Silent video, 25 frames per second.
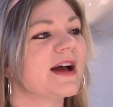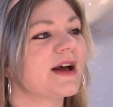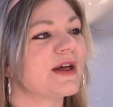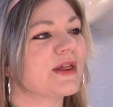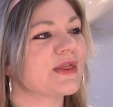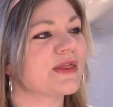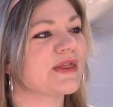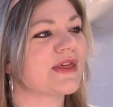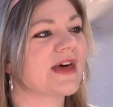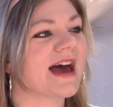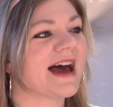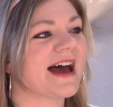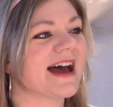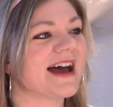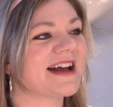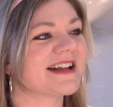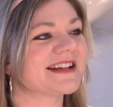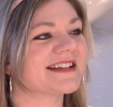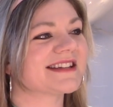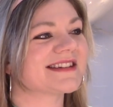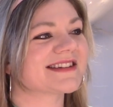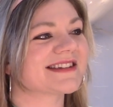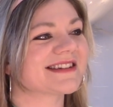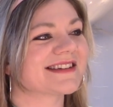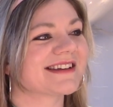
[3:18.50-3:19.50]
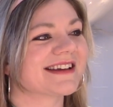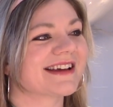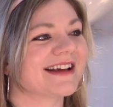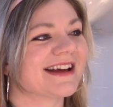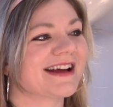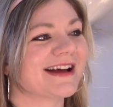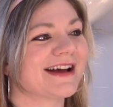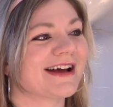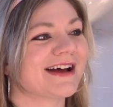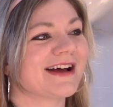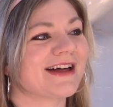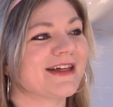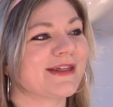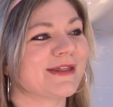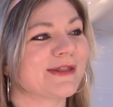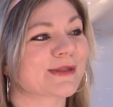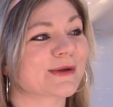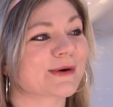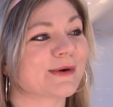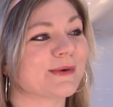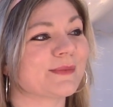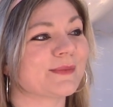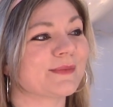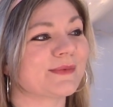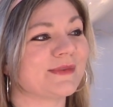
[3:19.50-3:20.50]
that
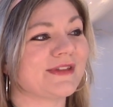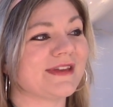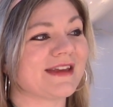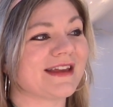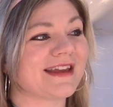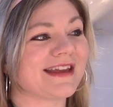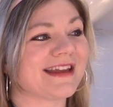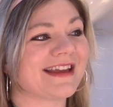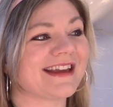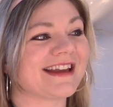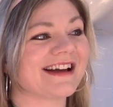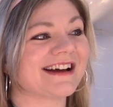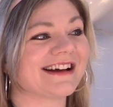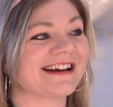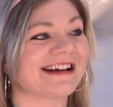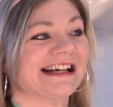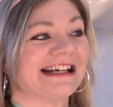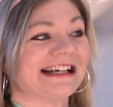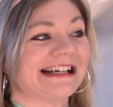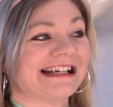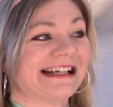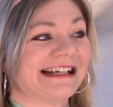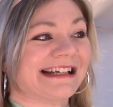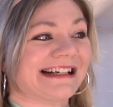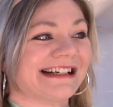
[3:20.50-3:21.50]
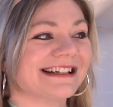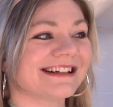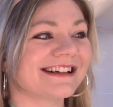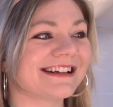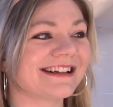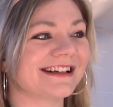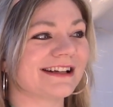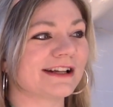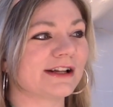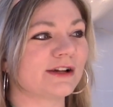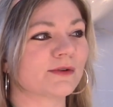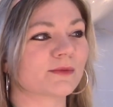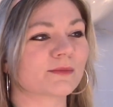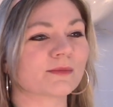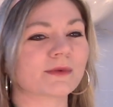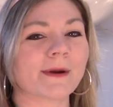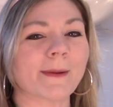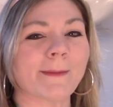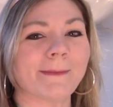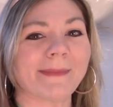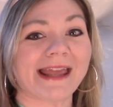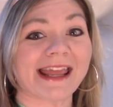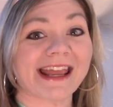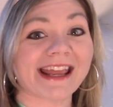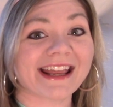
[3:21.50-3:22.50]
the
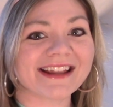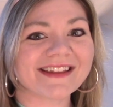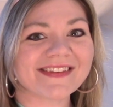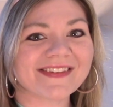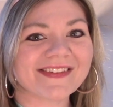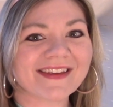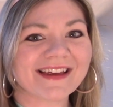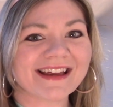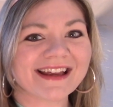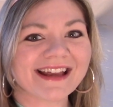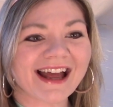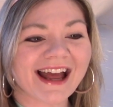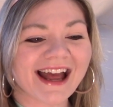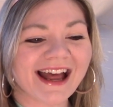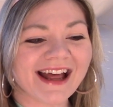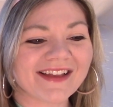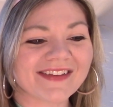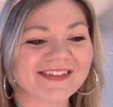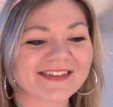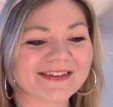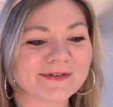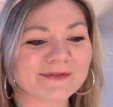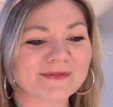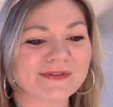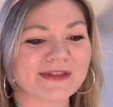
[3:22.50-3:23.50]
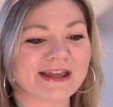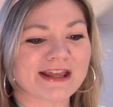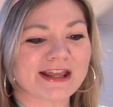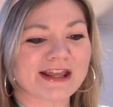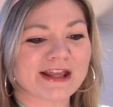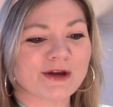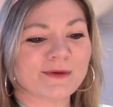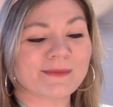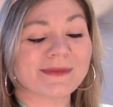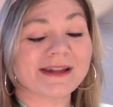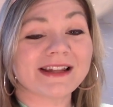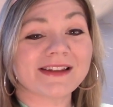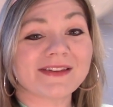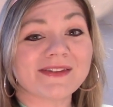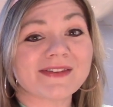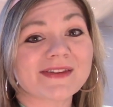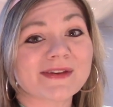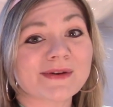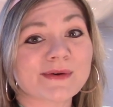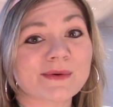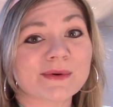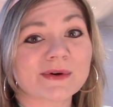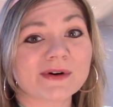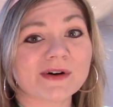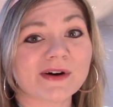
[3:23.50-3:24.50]
remains, I guess, of the humans
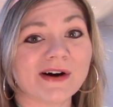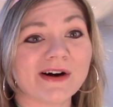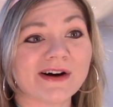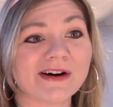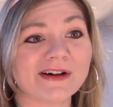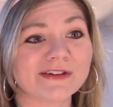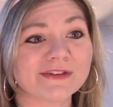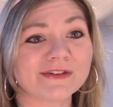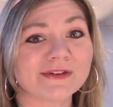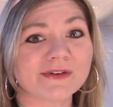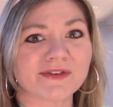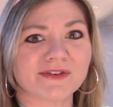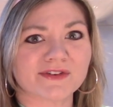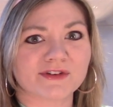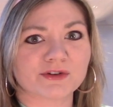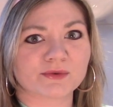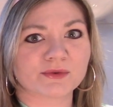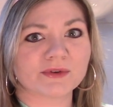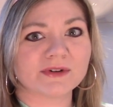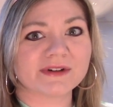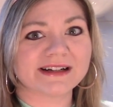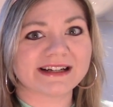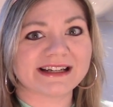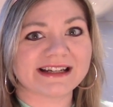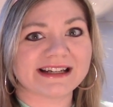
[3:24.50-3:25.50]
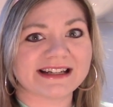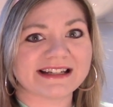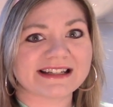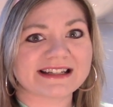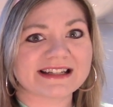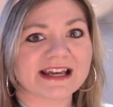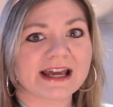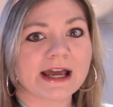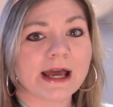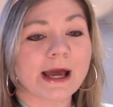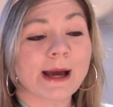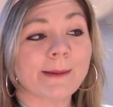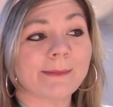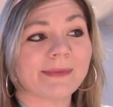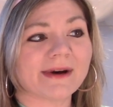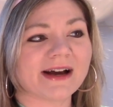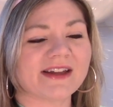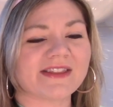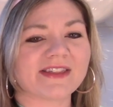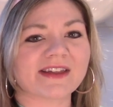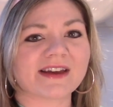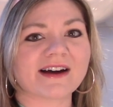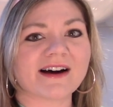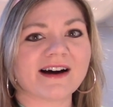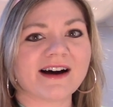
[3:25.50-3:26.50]
who were all destroyed by
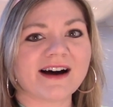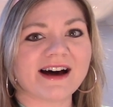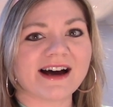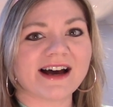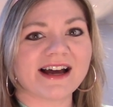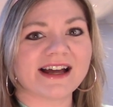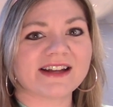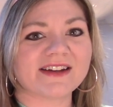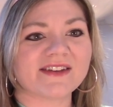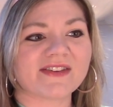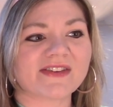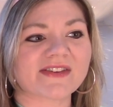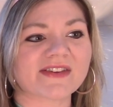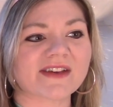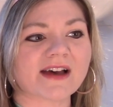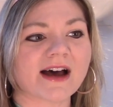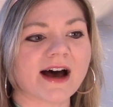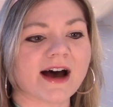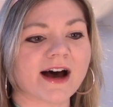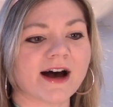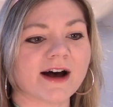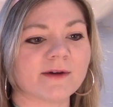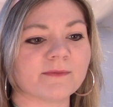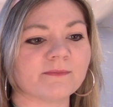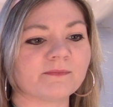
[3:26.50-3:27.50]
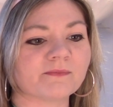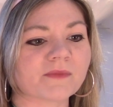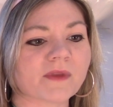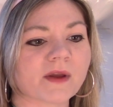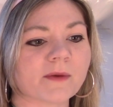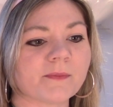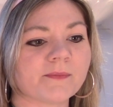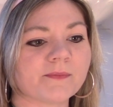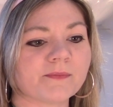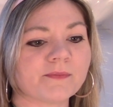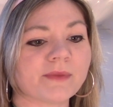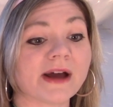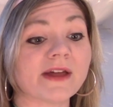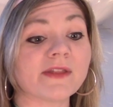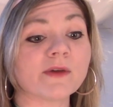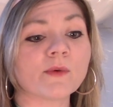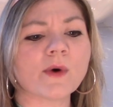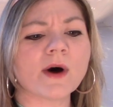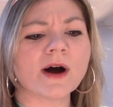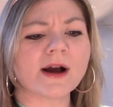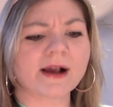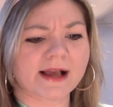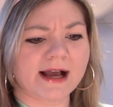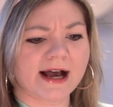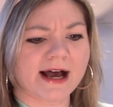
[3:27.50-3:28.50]
the gods, by the
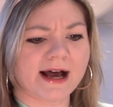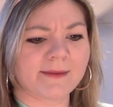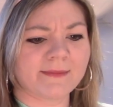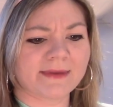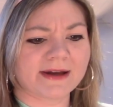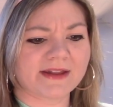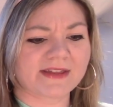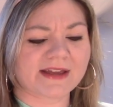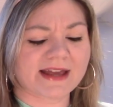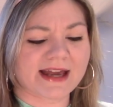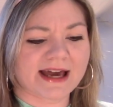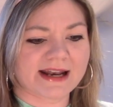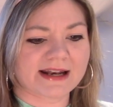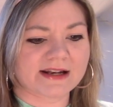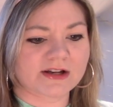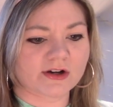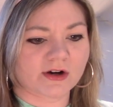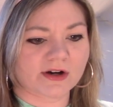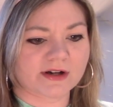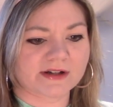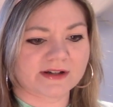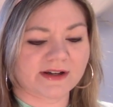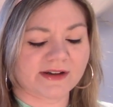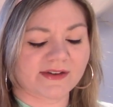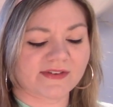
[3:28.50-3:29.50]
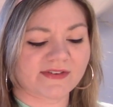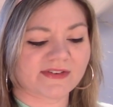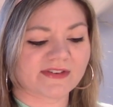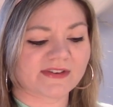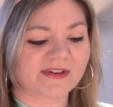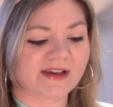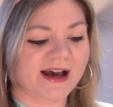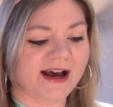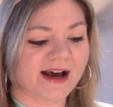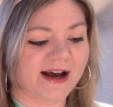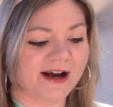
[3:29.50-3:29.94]
one god, by the god of darkness,